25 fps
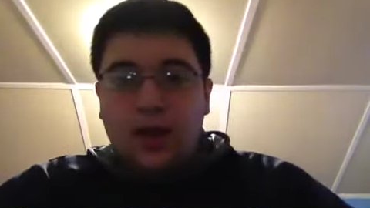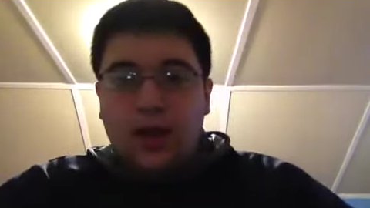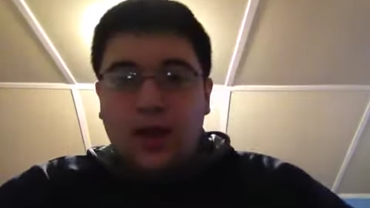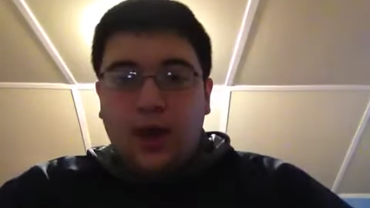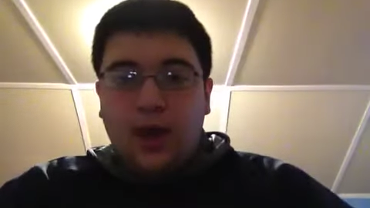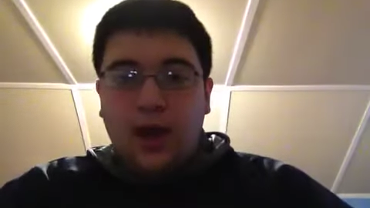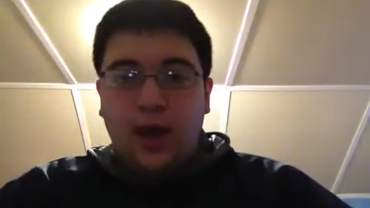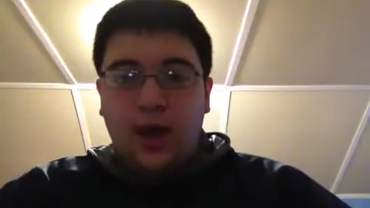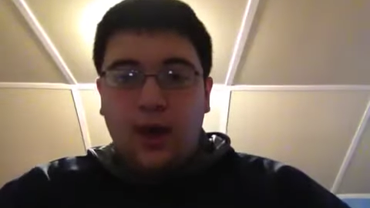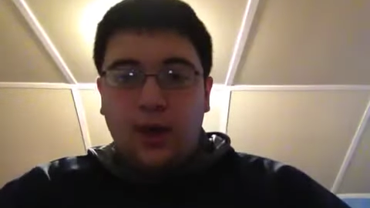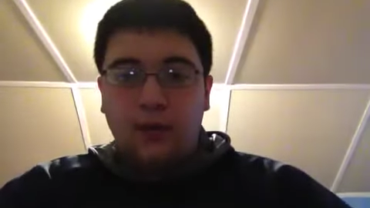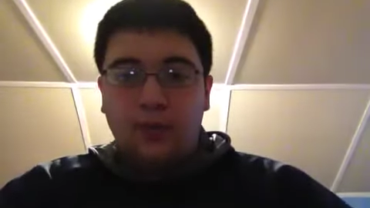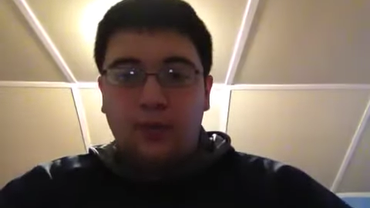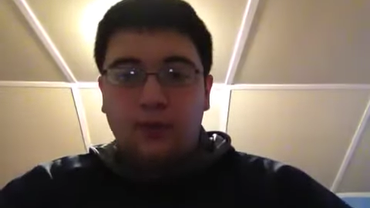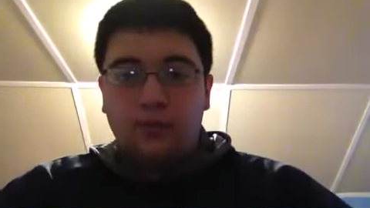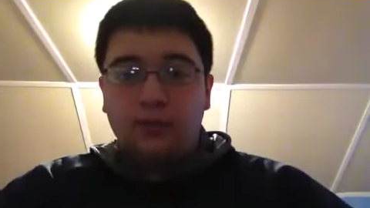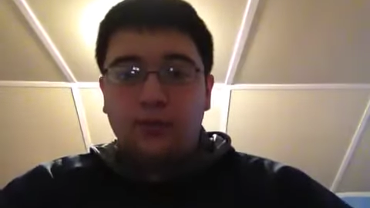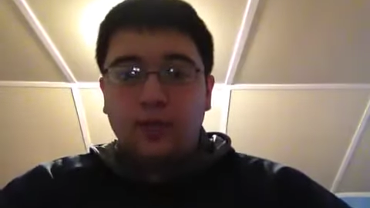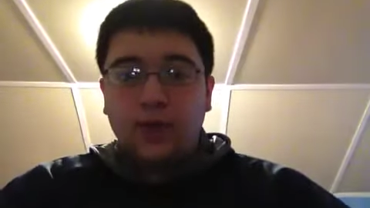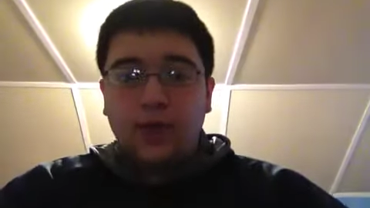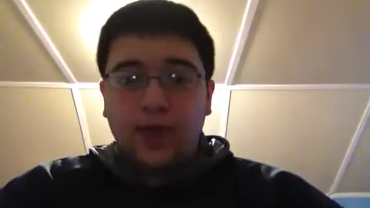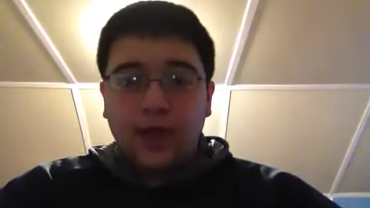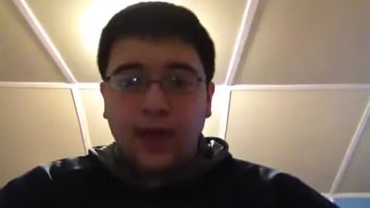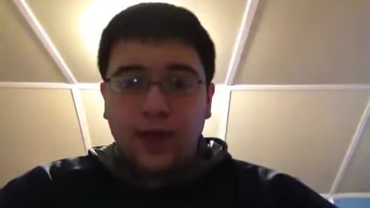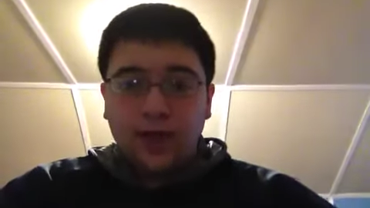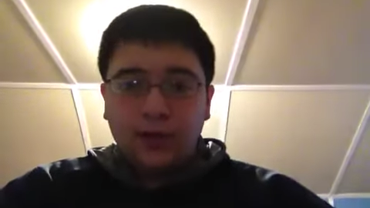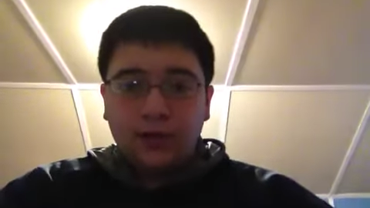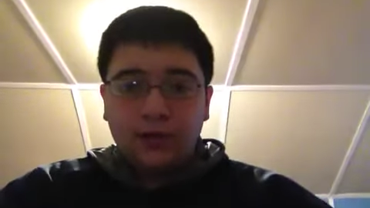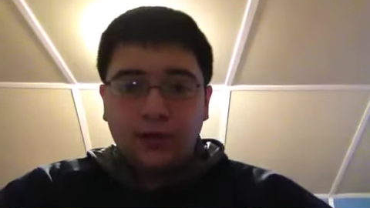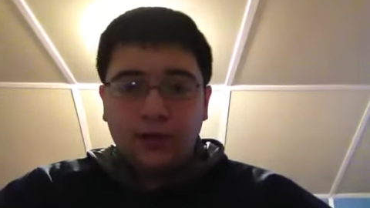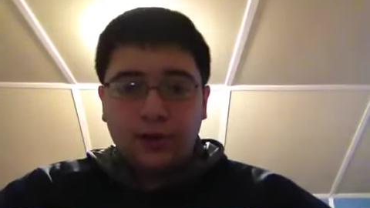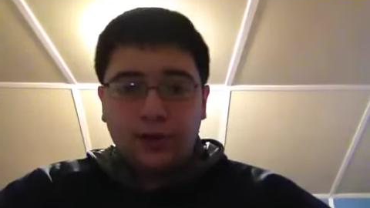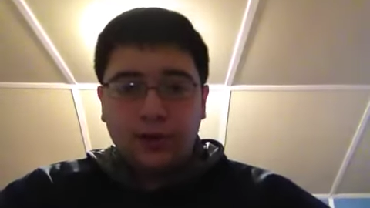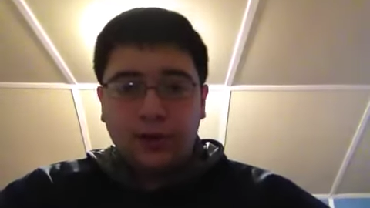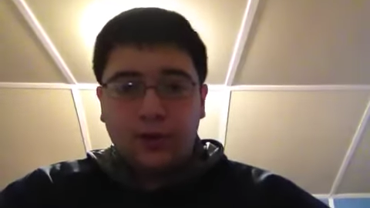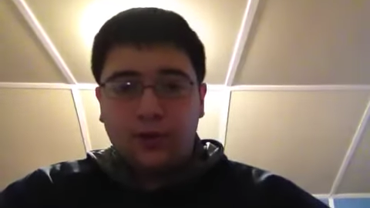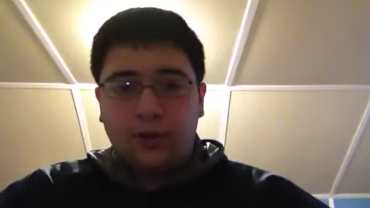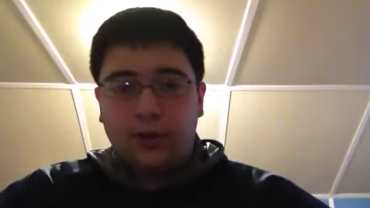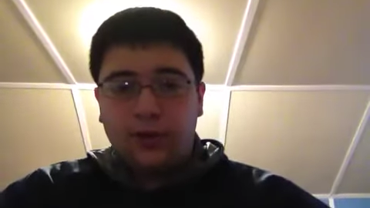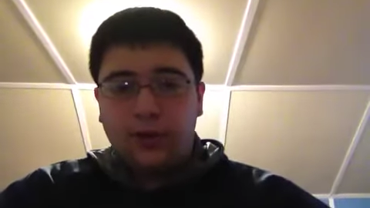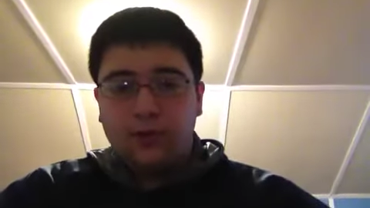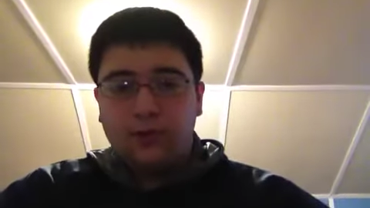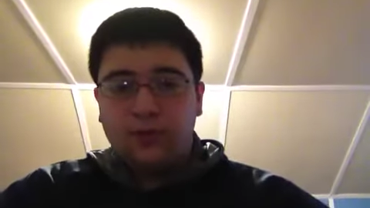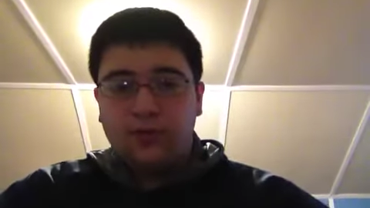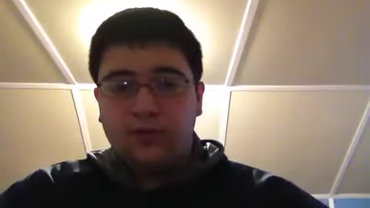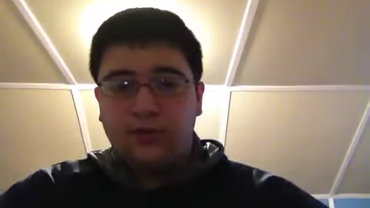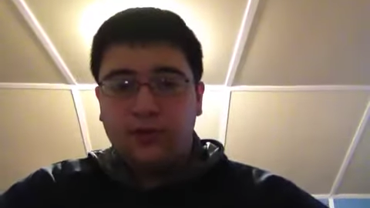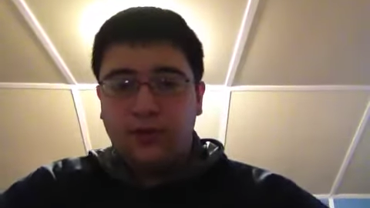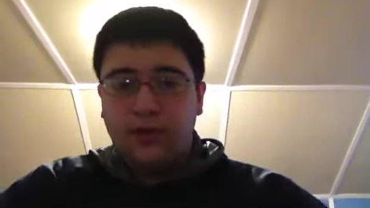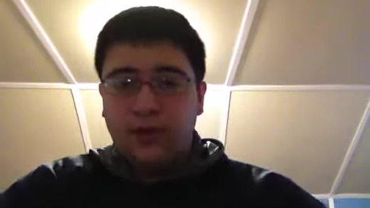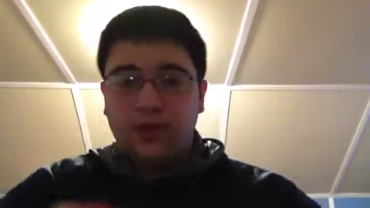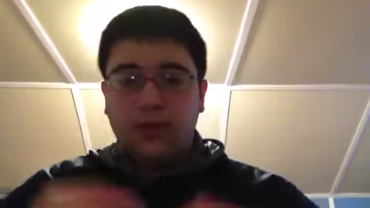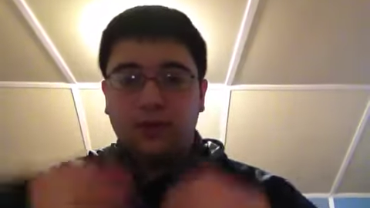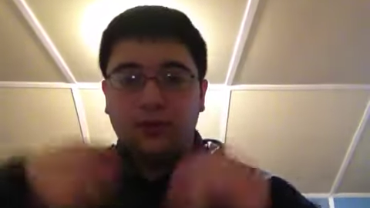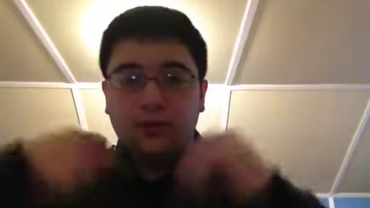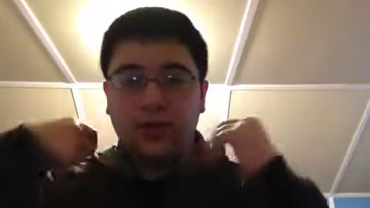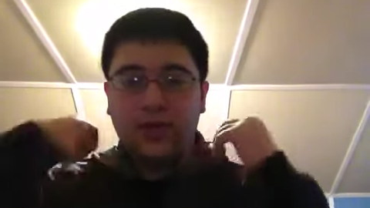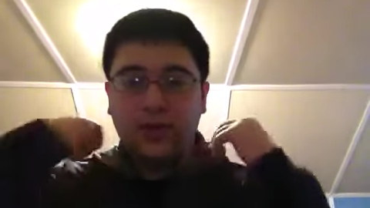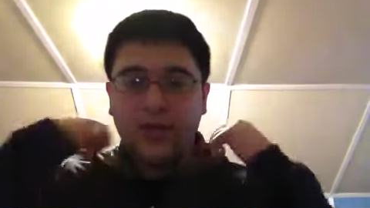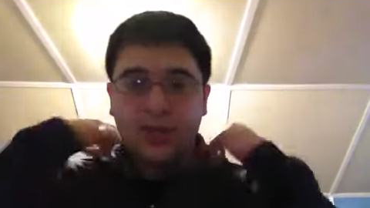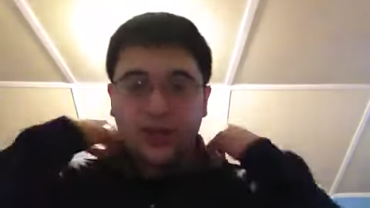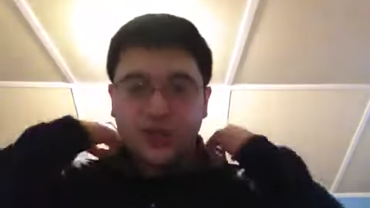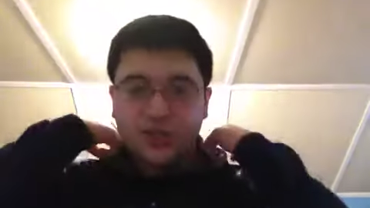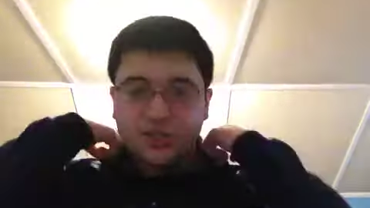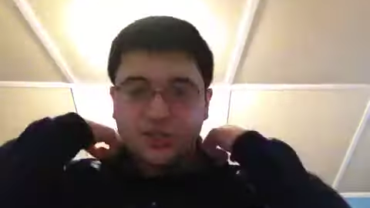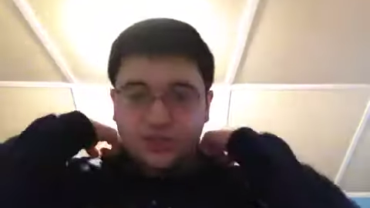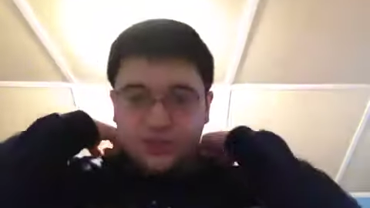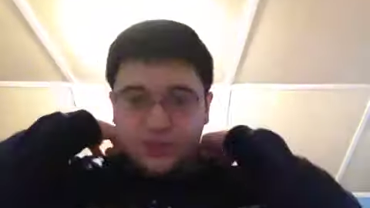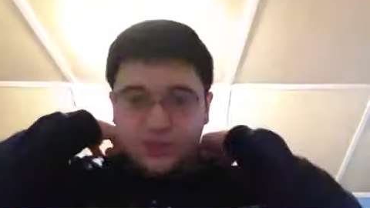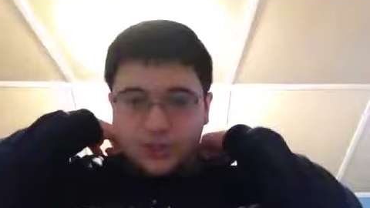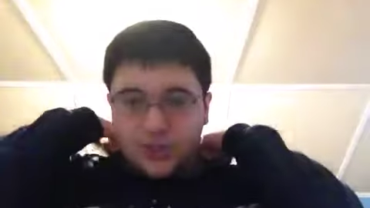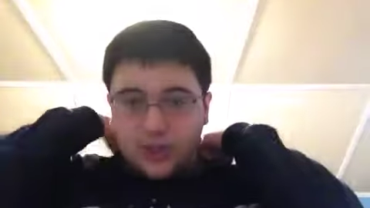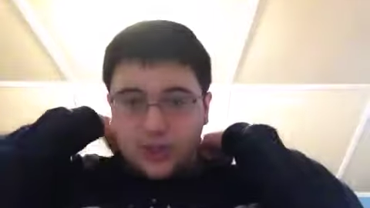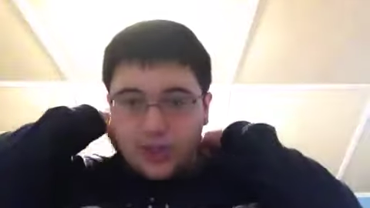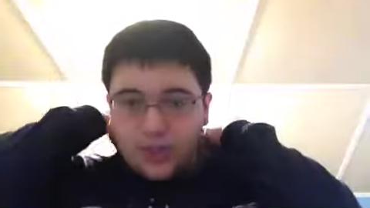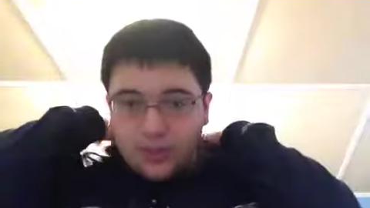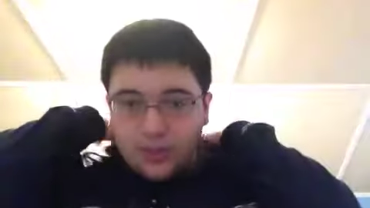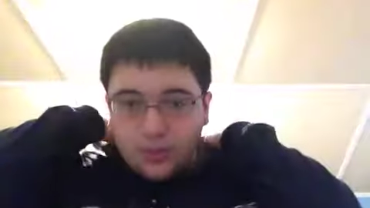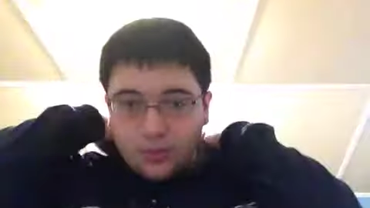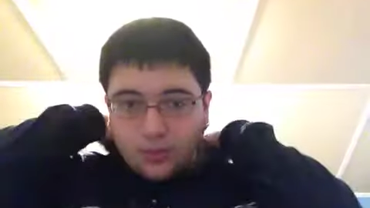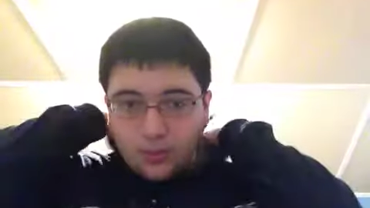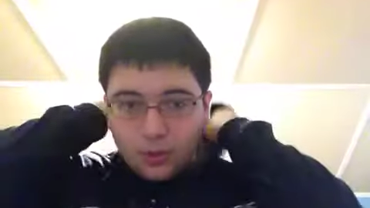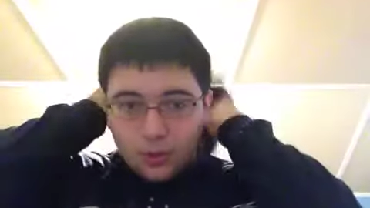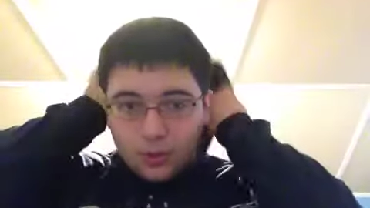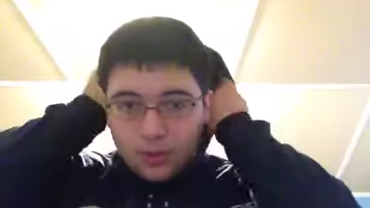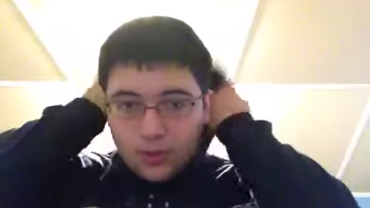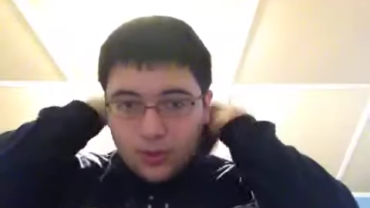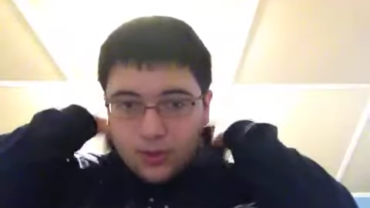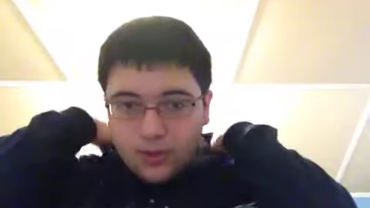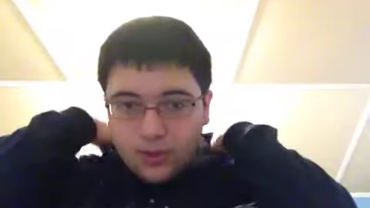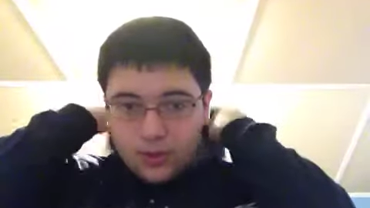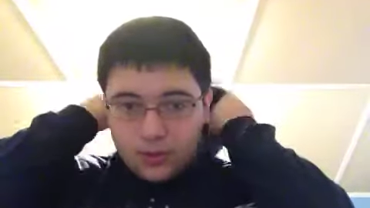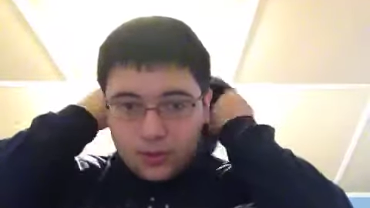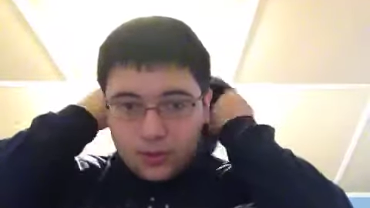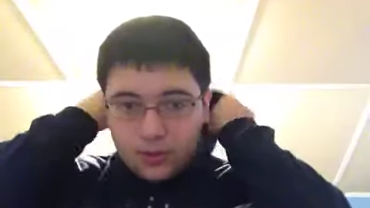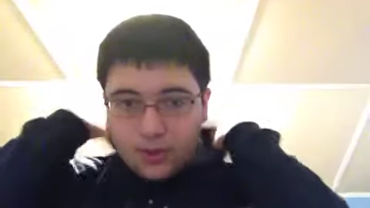Um, I really don't want to move anything in my collection at the moment.